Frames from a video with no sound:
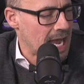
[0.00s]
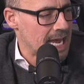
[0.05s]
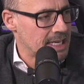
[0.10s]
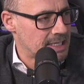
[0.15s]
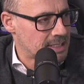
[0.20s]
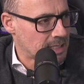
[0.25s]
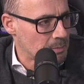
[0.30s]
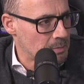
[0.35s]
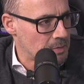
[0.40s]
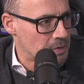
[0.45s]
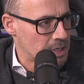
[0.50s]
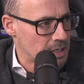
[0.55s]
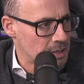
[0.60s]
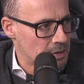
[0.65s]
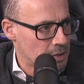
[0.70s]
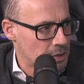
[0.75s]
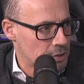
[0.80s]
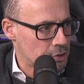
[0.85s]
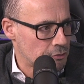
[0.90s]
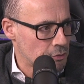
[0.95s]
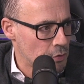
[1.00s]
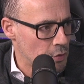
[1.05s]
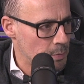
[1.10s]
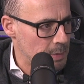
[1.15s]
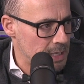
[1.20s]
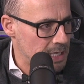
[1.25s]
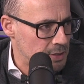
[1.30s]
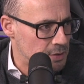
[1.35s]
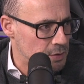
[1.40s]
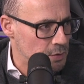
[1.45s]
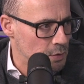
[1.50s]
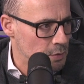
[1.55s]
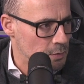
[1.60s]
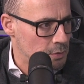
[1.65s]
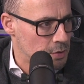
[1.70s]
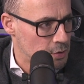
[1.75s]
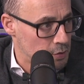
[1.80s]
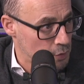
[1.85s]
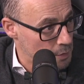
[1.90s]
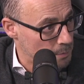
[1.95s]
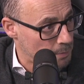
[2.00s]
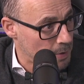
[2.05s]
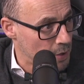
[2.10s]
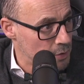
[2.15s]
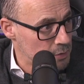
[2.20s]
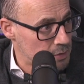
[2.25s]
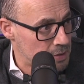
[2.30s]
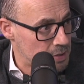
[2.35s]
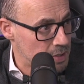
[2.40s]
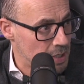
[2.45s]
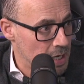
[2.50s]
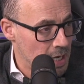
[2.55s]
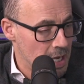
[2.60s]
is something that drew me to to do the post.